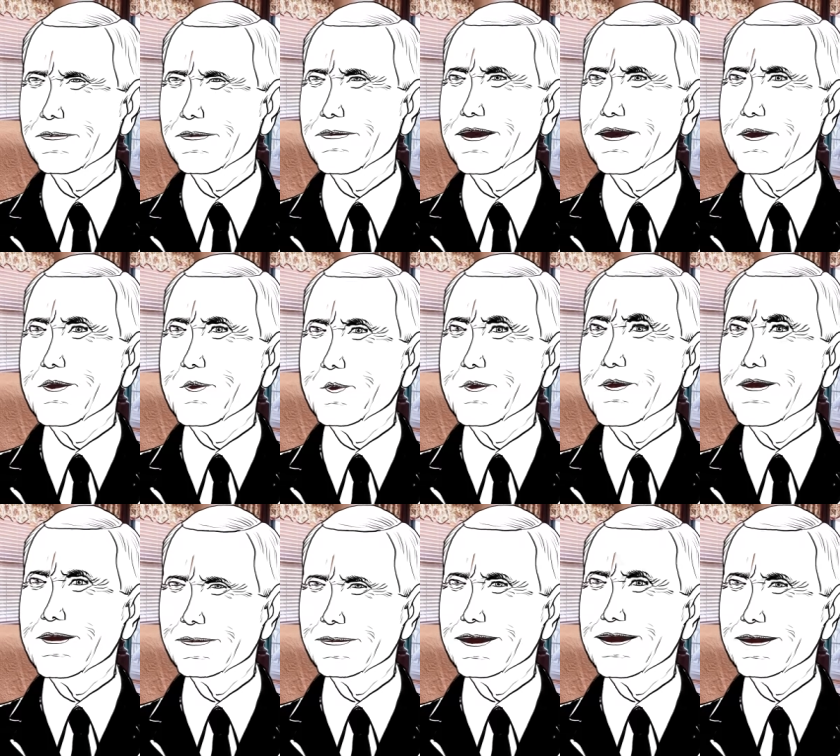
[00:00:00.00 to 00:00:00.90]
This is
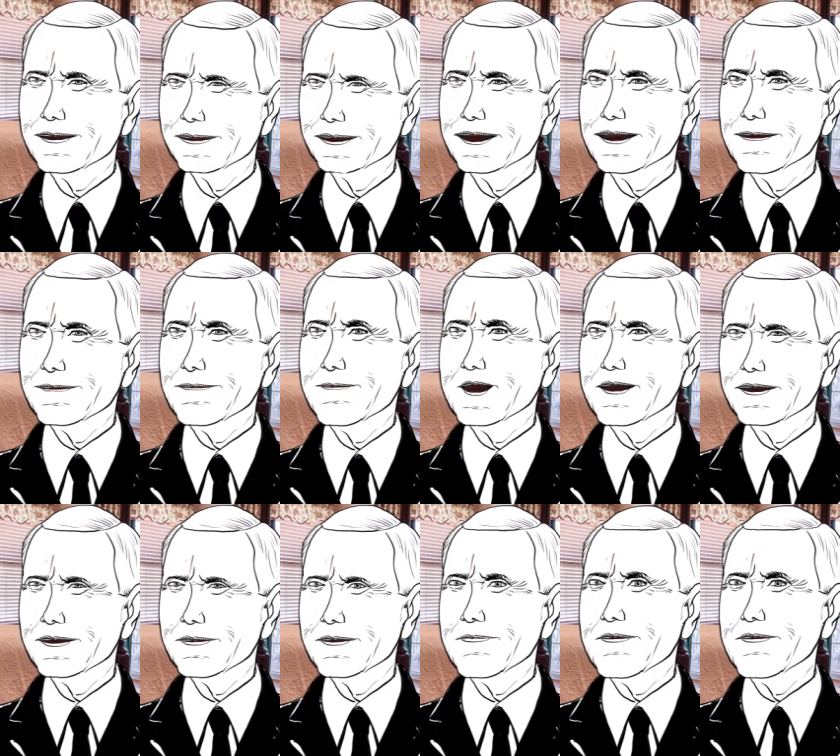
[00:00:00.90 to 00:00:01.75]
your VP, Mike